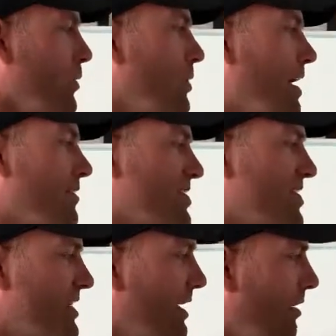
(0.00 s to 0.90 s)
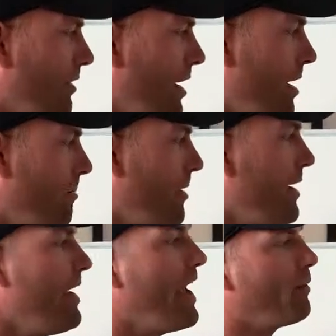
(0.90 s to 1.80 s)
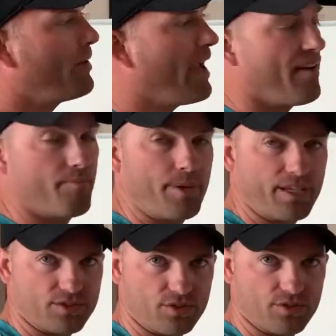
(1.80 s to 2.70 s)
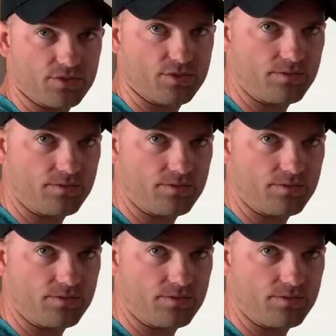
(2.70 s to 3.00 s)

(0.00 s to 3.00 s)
we have a CRM, and we have pixels.